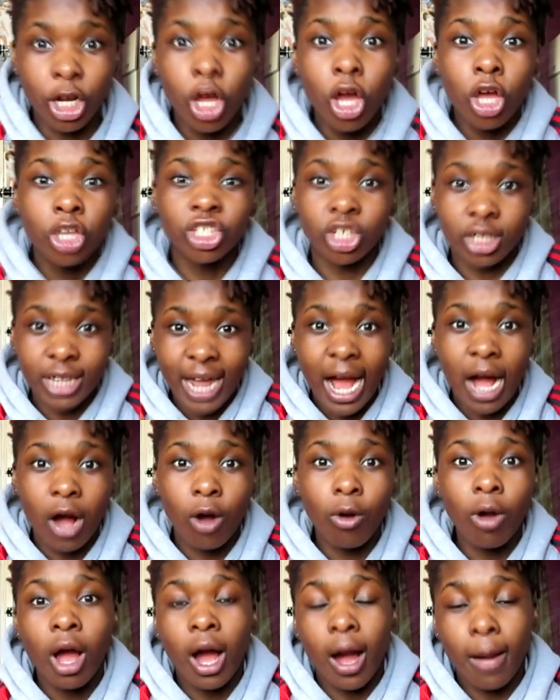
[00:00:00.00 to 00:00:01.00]
So
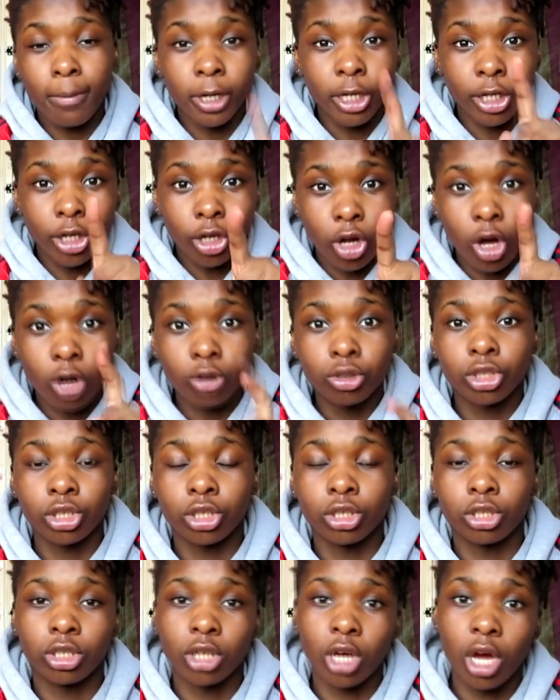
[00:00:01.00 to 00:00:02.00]
now I'm going to go
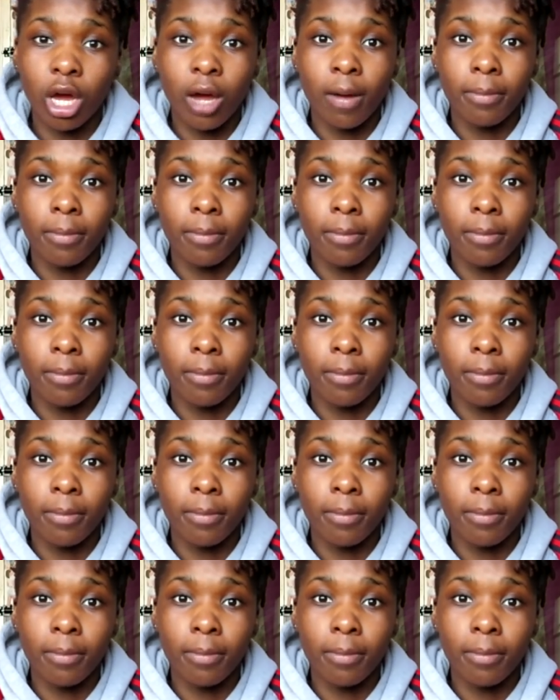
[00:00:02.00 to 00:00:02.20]
to the